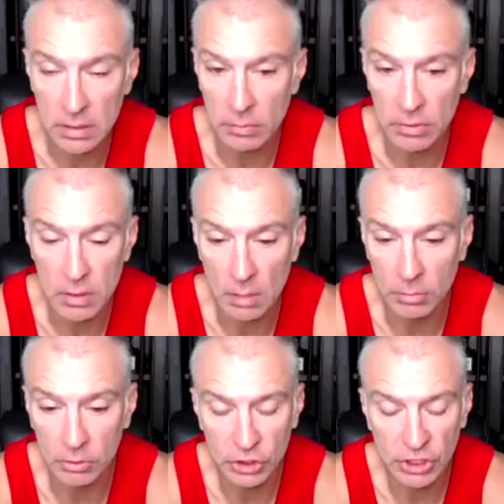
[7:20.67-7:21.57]
with the
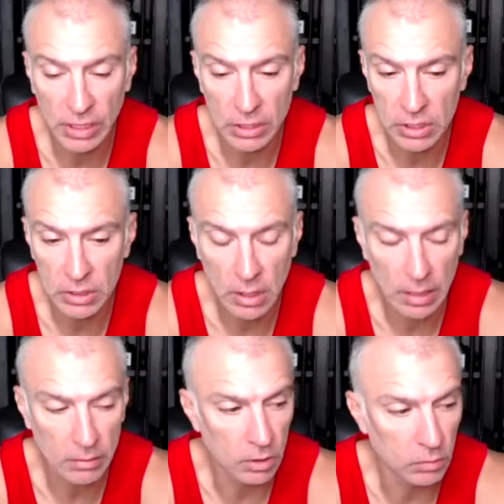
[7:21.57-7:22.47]
numbers changing, I
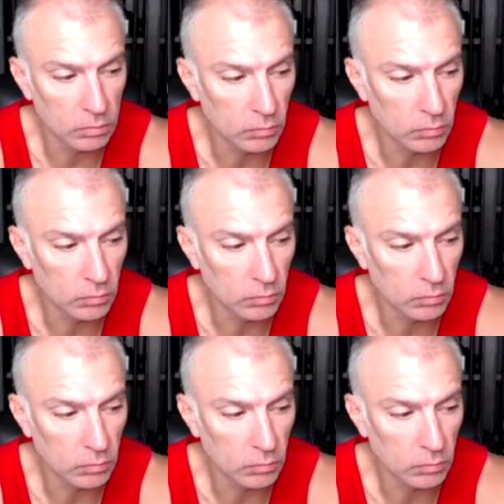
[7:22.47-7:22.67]
don't know.